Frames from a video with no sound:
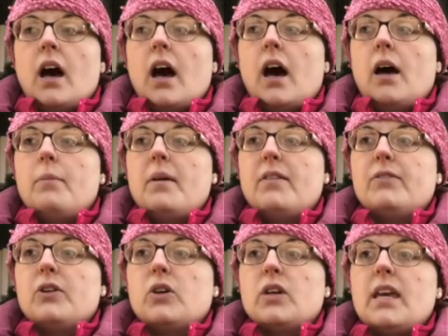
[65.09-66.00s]

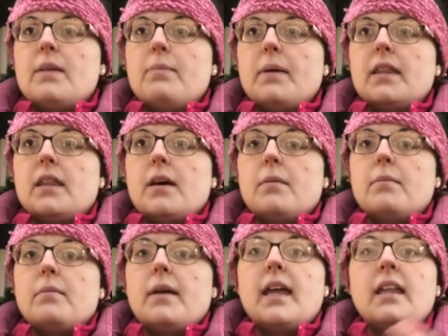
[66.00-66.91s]
If you're keeping
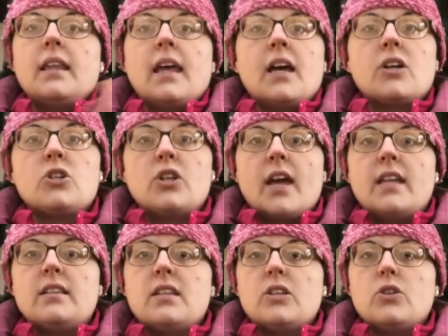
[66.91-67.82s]
them in like a
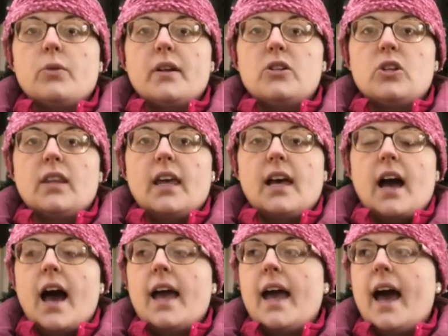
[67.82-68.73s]
shed situation like
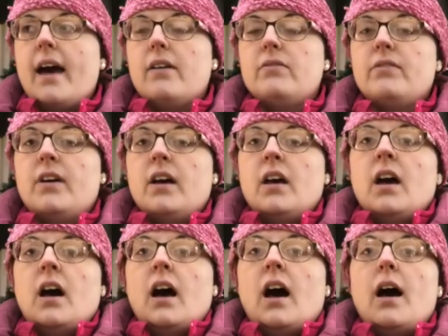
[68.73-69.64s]
I have,
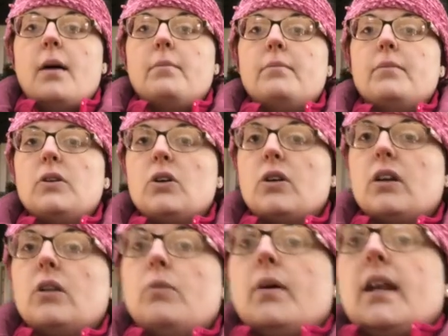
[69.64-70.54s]
you're
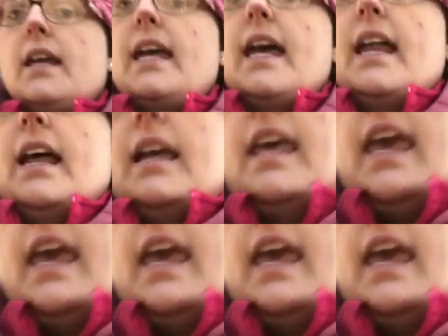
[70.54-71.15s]
gonna want to get a